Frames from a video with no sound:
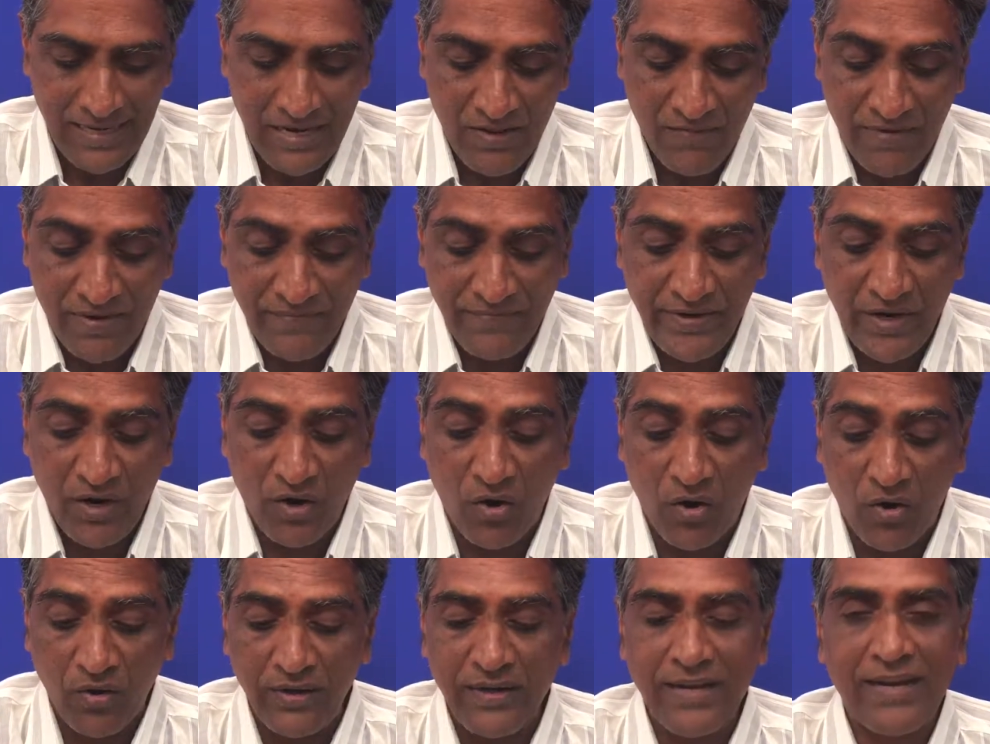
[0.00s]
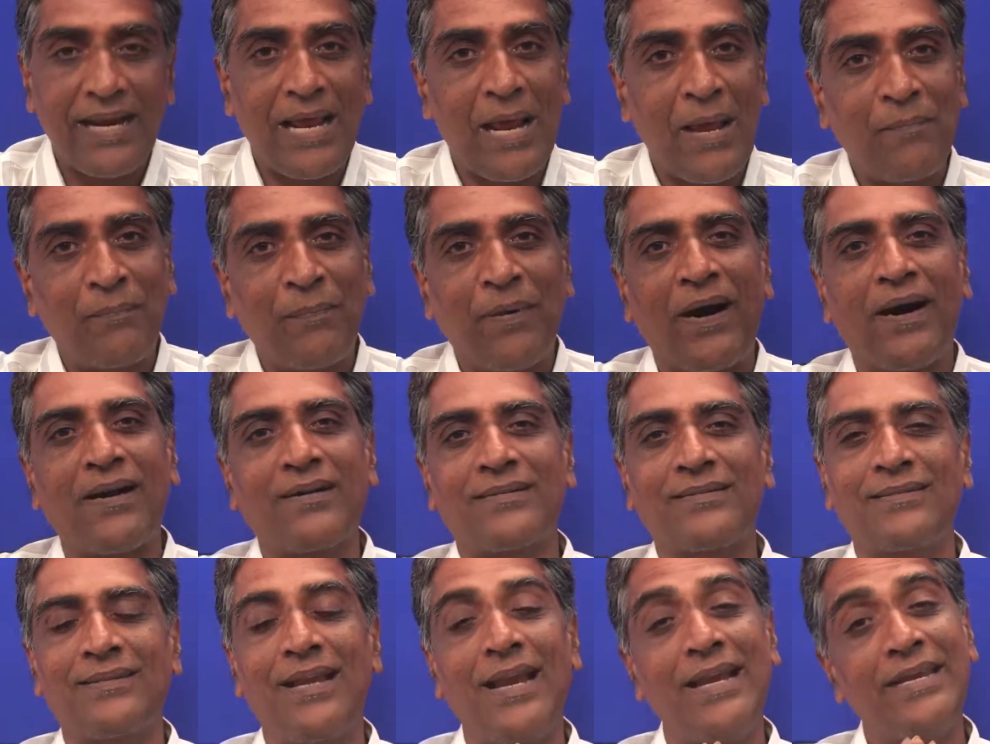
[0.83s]
where we all are
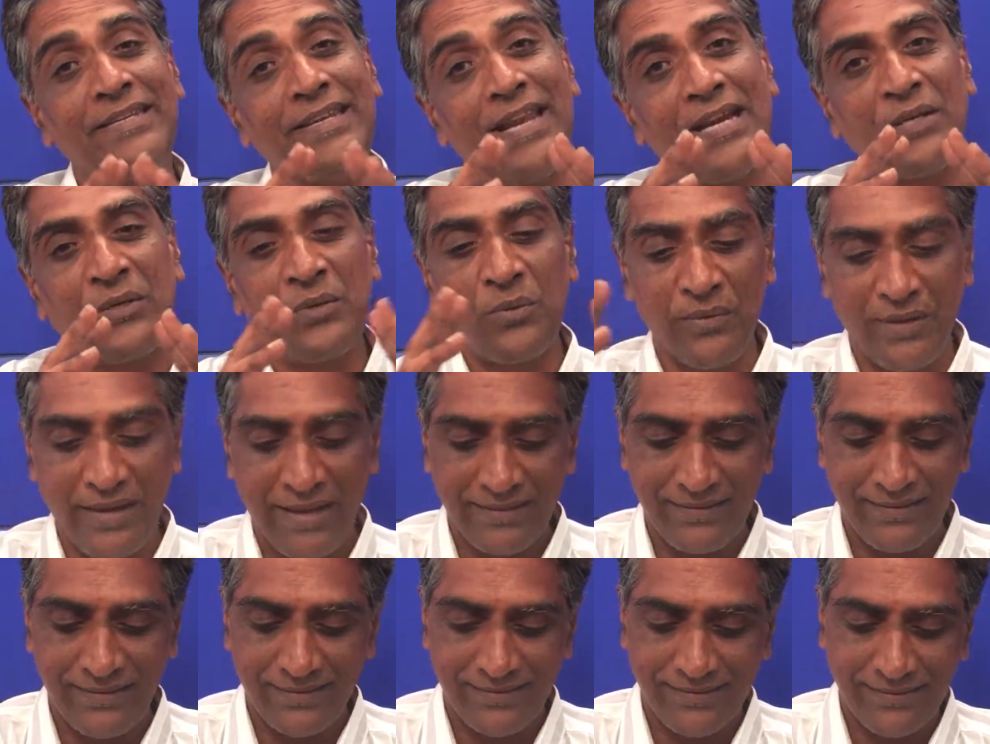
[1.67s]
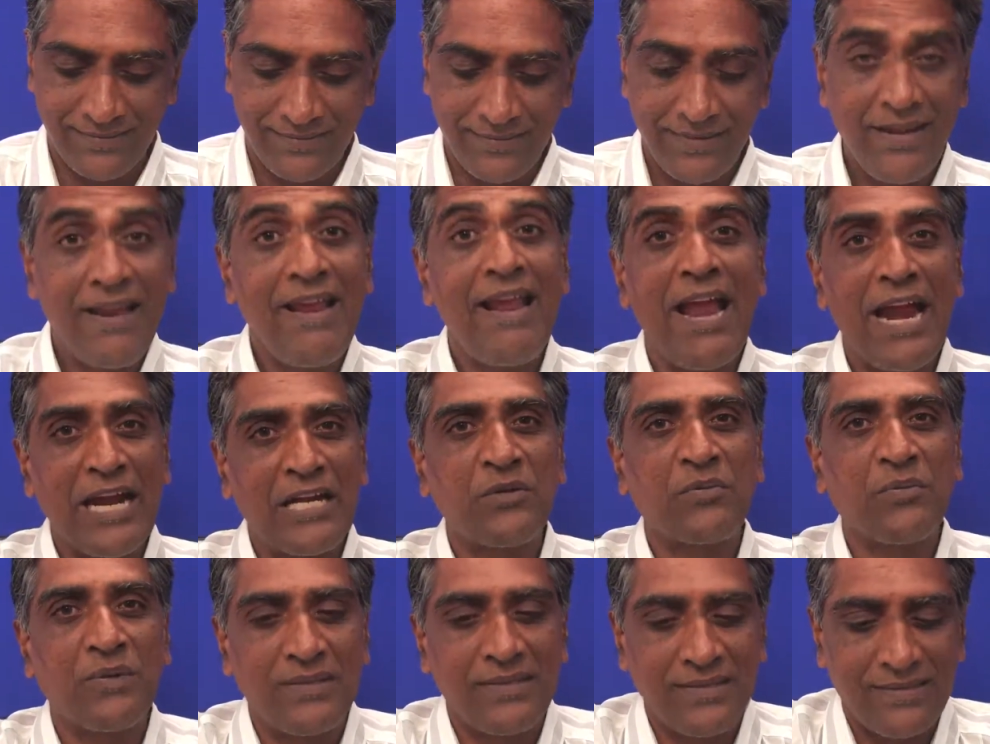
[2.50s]
apart and yet together
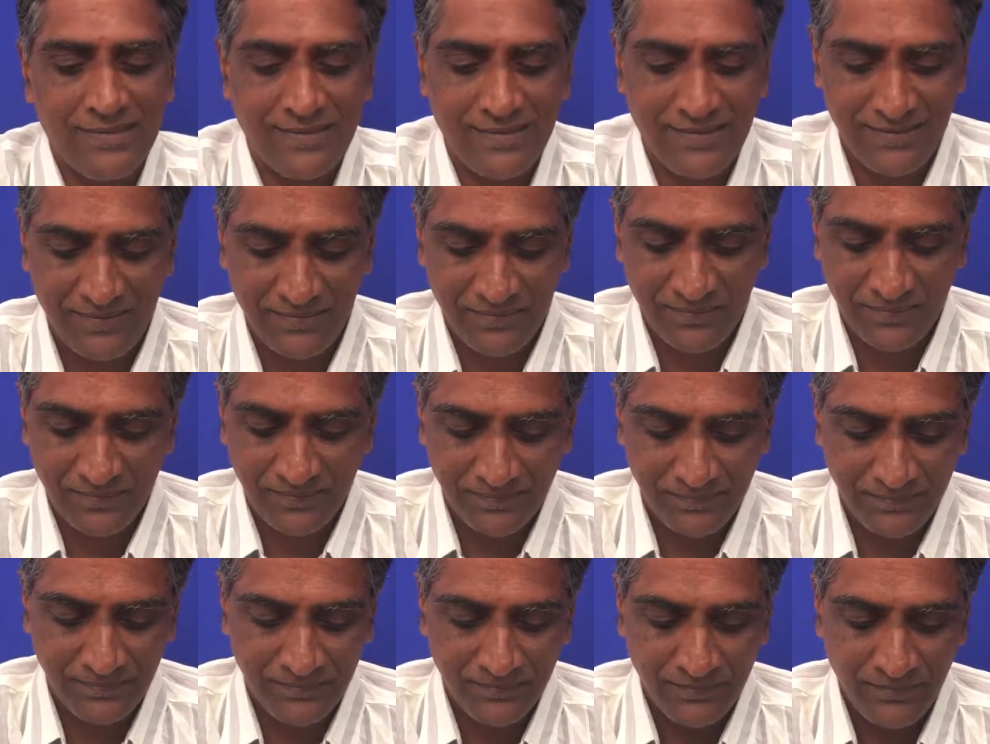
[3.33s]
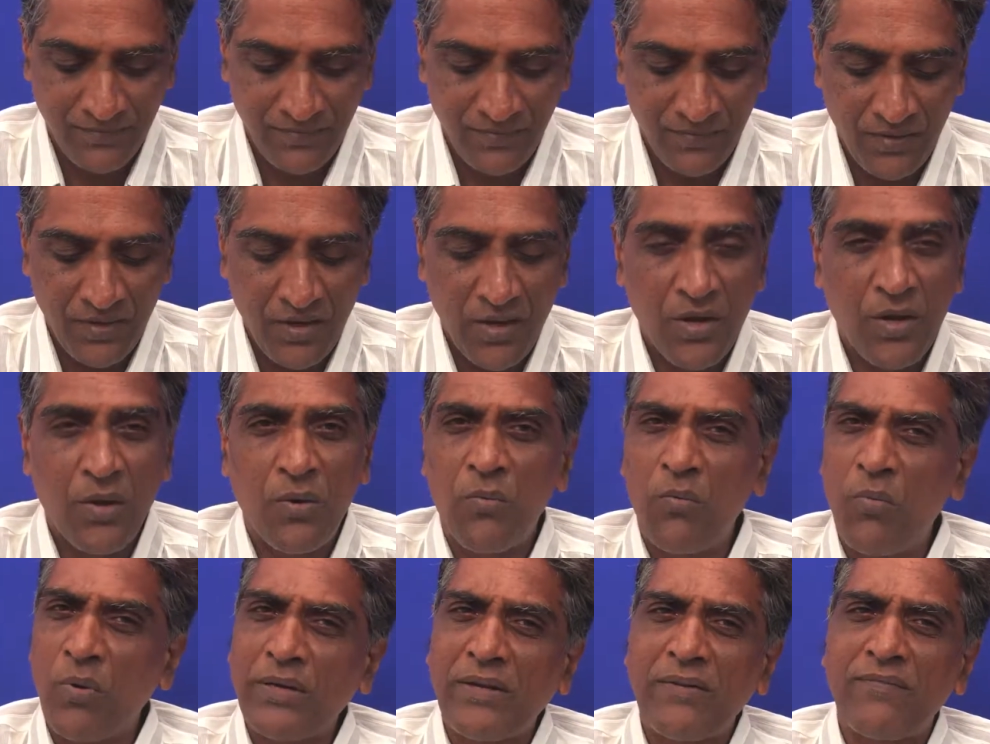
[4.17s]
at once,
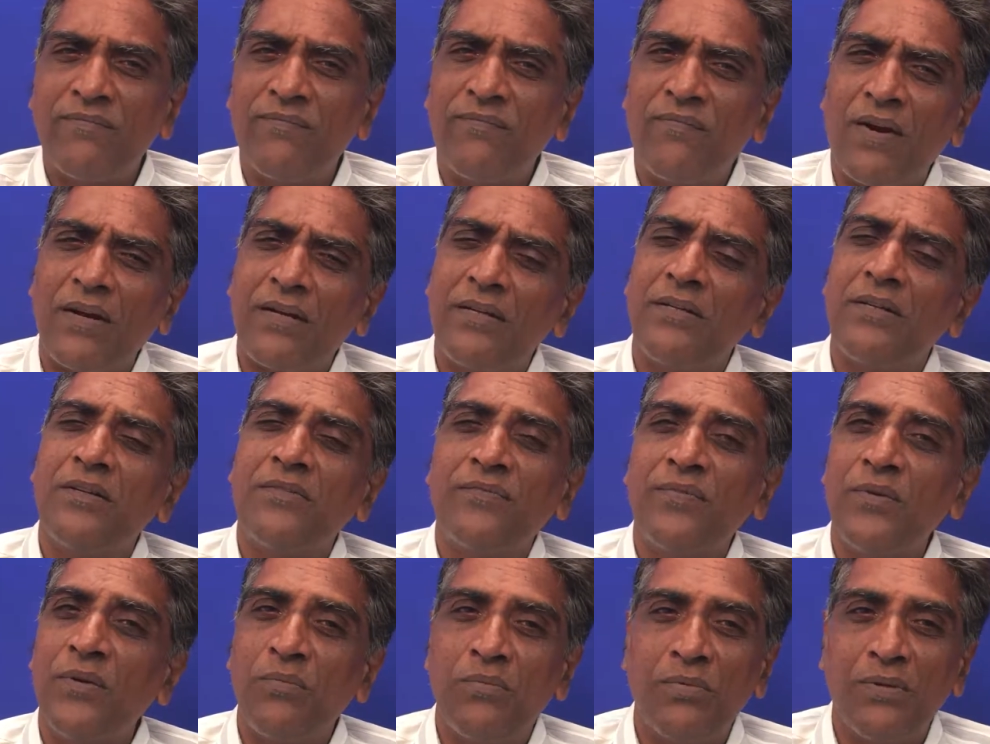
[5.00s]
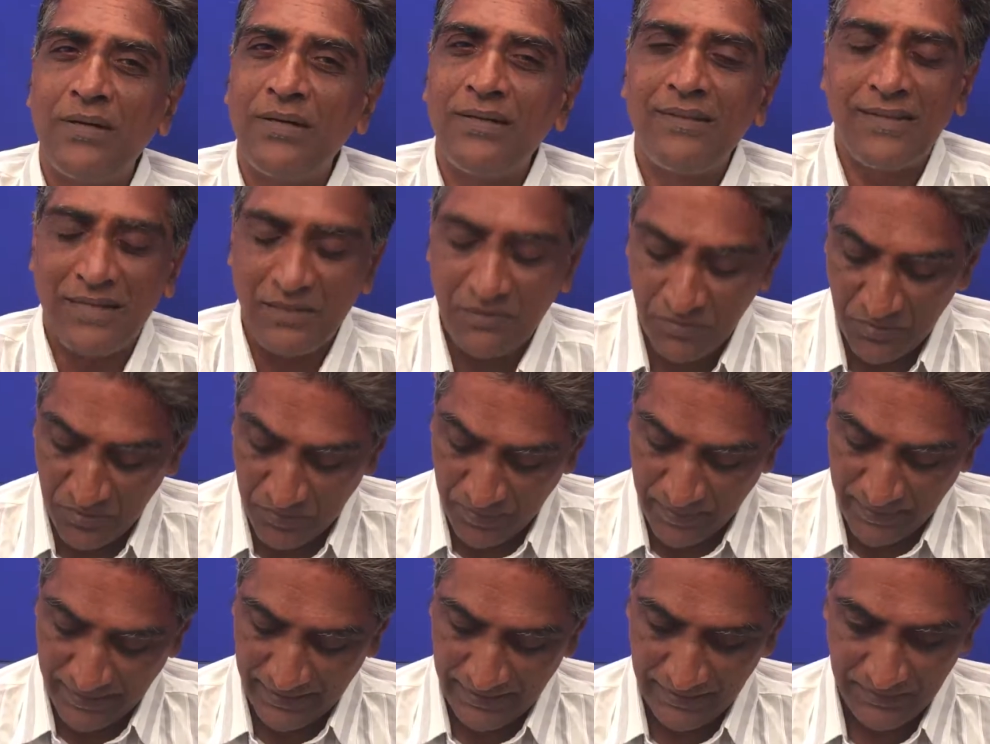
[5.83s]
what a wonderful world that would
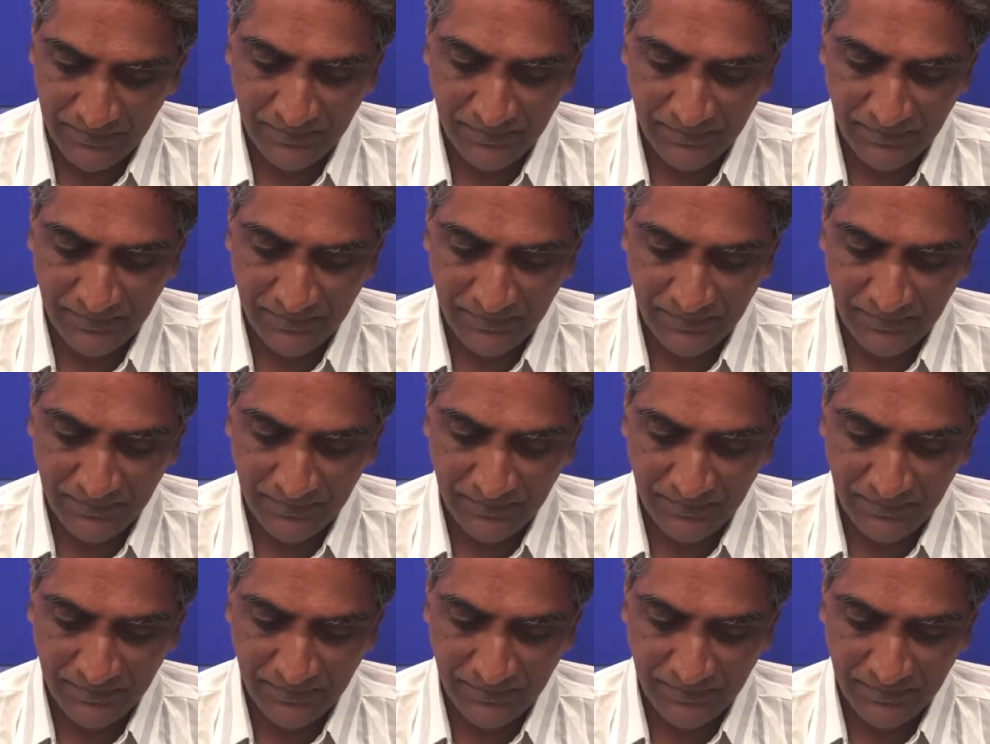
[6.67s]
be.